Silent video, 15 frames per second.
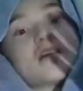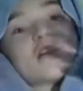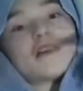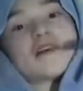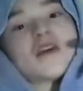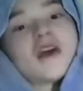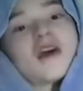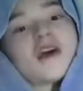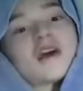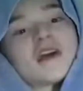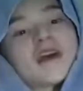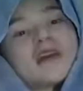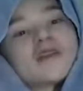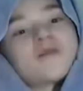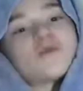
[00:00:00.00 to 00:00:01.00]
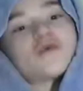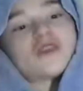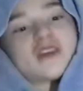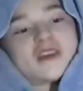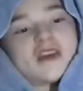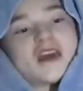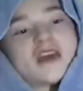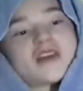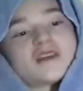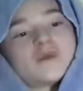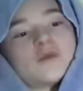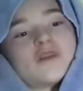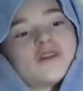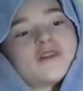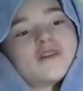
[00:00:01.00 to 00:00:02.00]
Yeah, Caleb with the K is
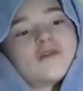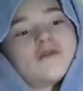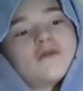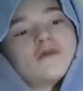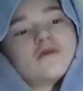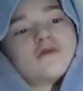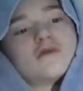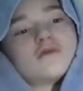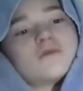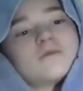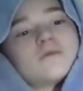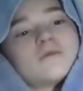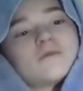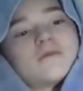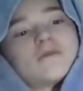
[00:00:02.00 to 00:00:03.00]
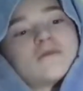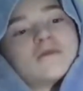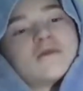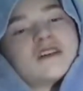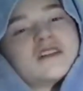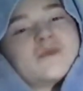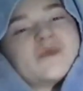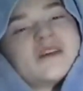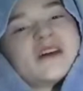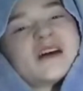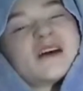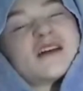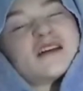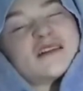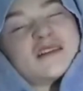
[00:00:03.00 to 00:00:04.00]
pretty cool. But to be
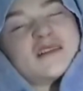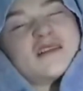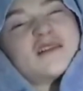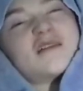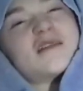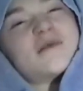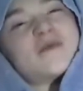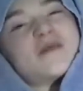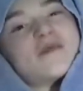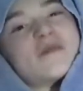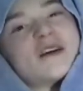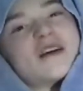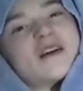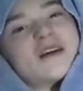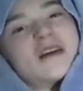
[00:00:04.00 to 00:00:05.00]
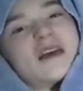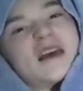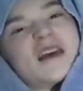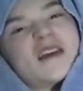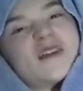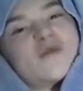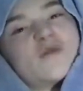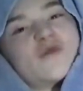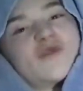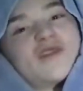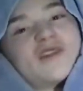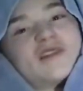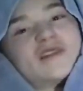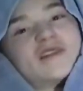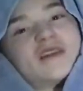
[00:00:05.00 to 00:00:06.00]
honest, I think he'd be better Caleb with
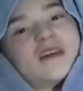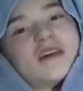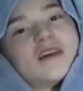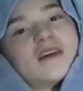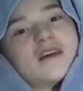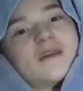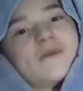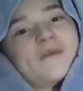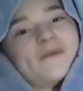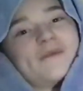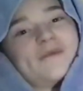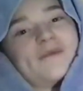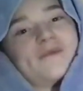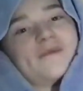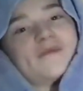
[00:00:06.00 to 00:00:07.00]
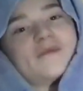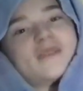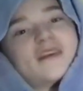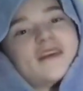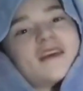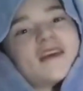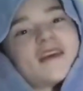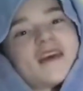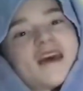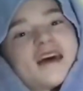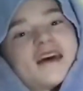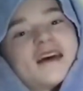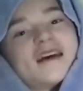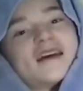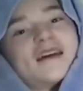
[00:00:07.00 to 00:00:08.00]
a C.
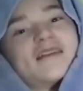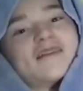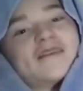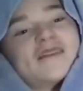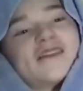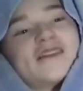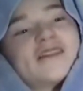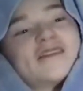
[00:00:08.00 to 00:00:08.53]
Yeah, he's a